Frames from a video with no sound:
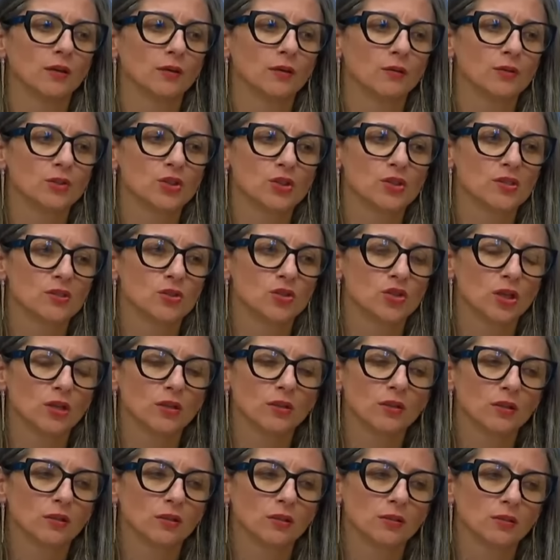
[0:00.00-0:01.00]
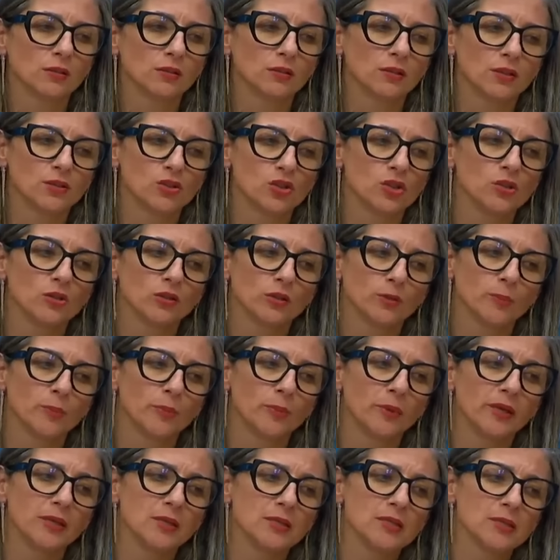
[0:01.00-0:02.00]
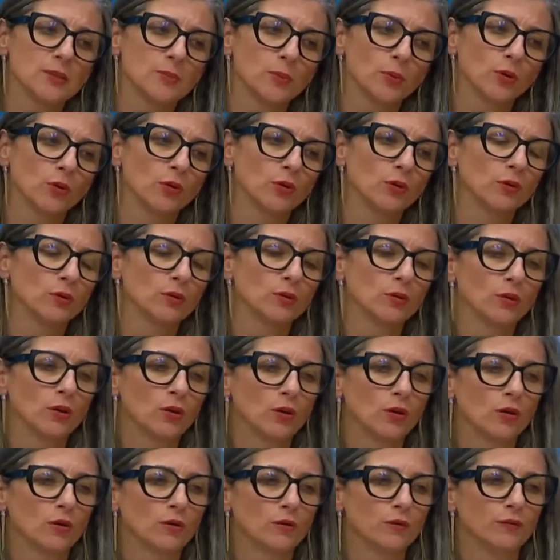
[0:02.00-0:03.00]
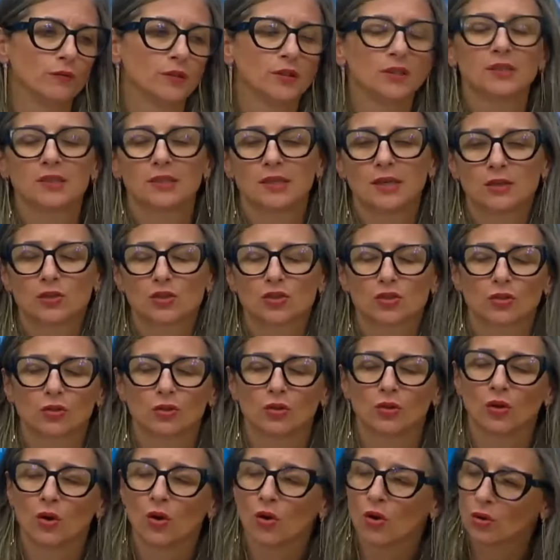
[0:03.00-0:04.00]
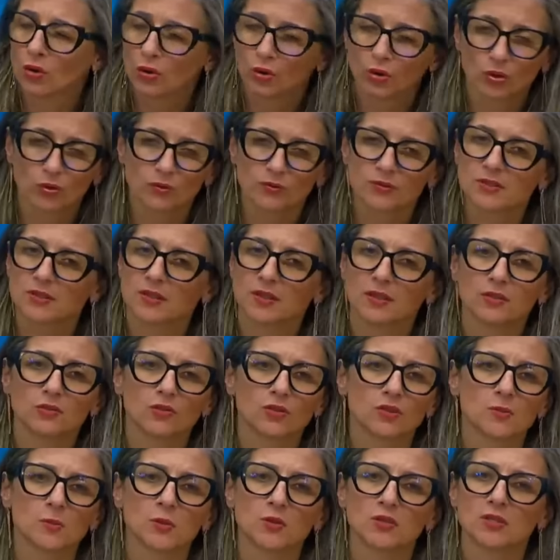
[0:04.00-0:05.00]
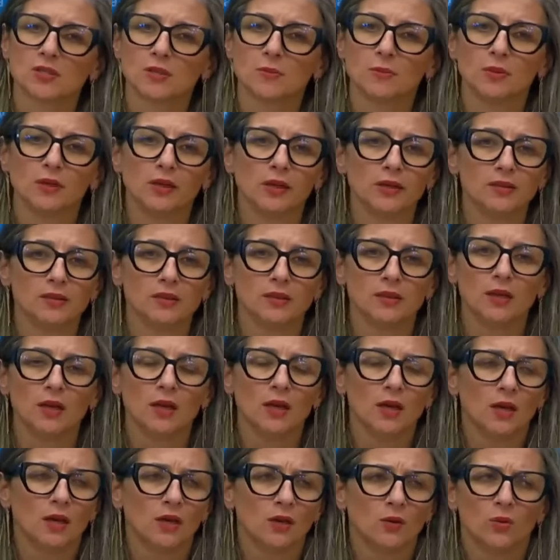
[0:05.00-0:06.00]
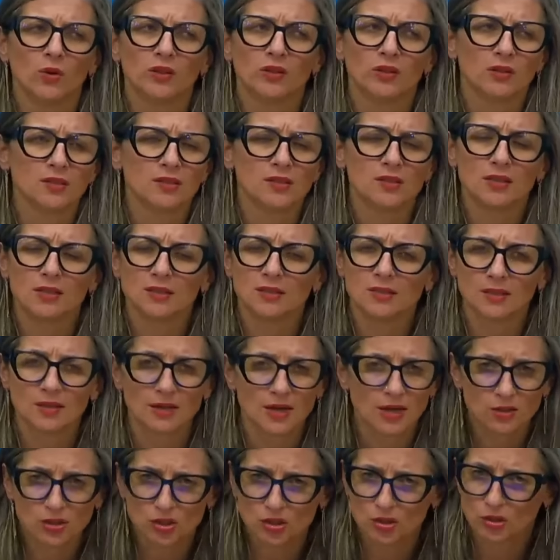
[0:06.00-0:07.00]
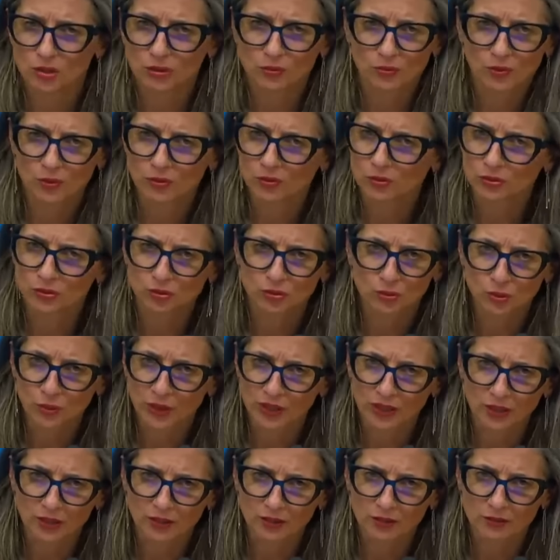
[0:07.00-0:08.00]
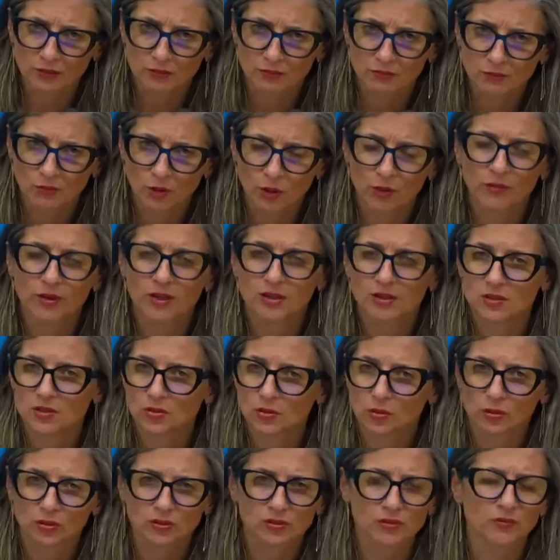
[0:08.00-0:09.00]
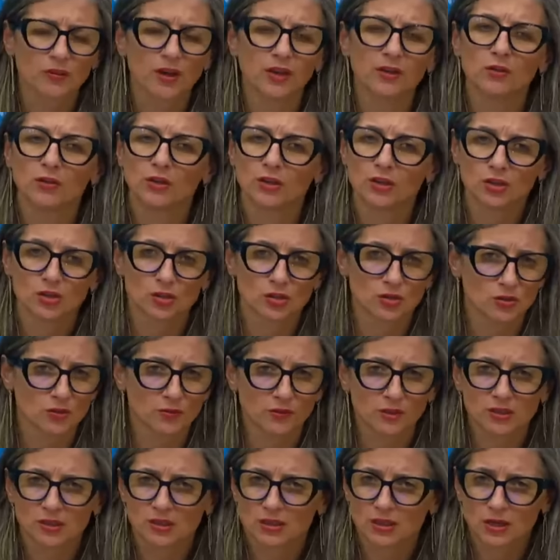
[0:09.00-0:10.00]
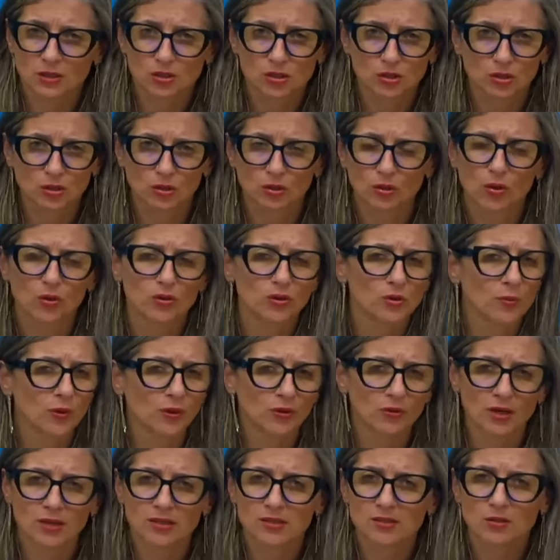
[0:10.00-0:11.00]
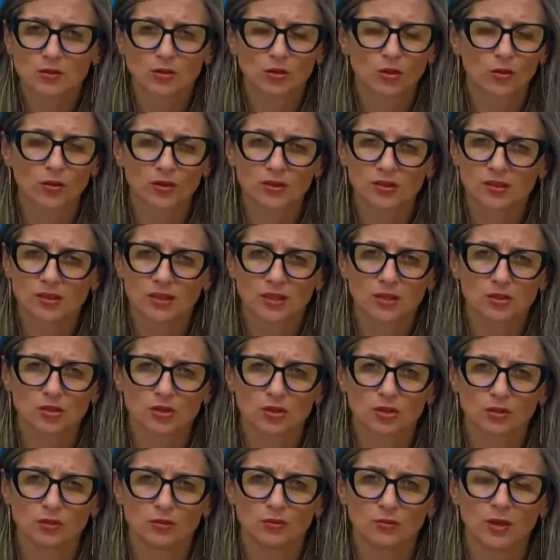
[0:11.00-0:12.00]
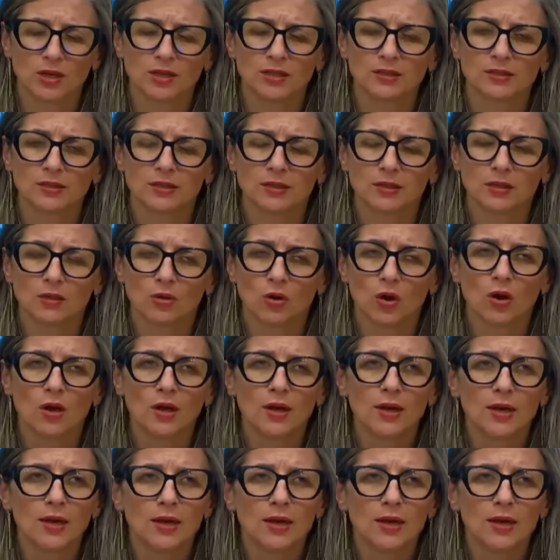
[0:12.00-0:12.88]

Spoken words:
which is a general principle of international law of state responsibility. When there is an international wrongdoing of any sort, violations of international law, human rights law, international humanitarian law,